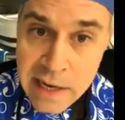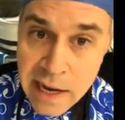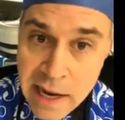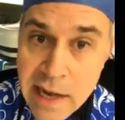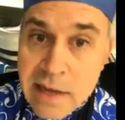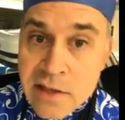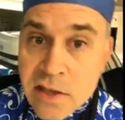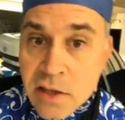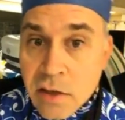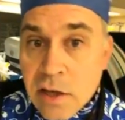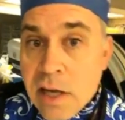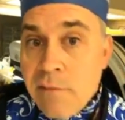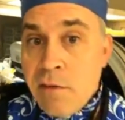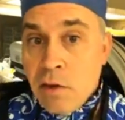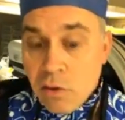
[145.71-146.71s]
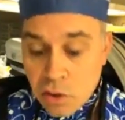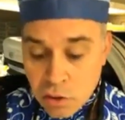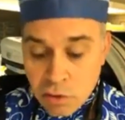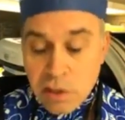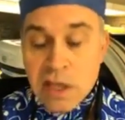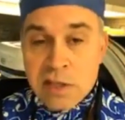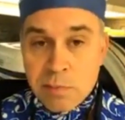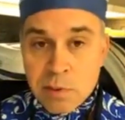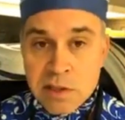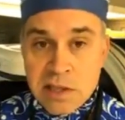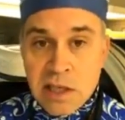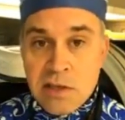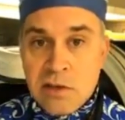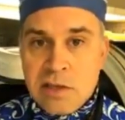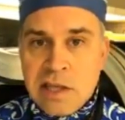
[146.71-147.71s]
cancer if you do these
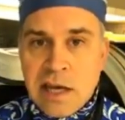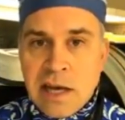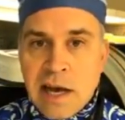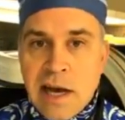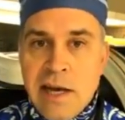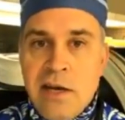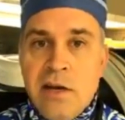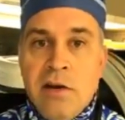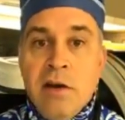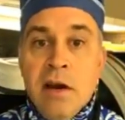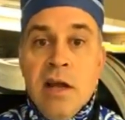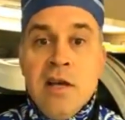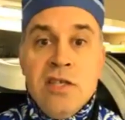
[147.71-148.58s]
procedures like I do.